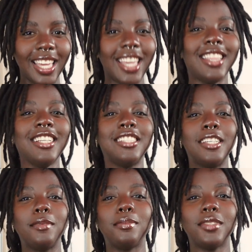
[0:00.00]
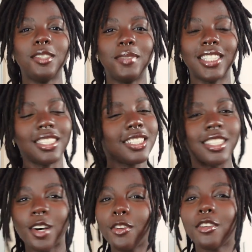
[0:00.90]
in The Sims, because it's
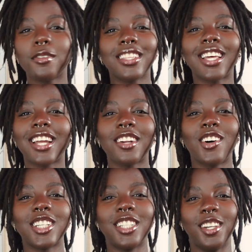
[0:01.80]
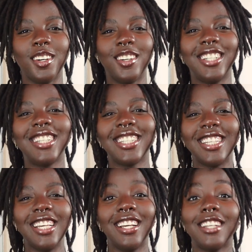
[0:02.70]
the only one that I know how to do.
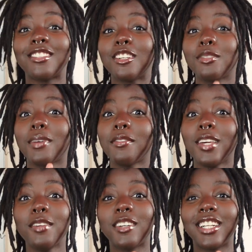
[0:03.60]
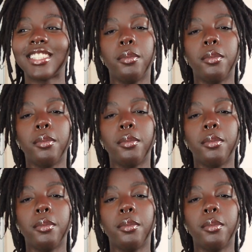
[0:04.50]
It's also my favorite.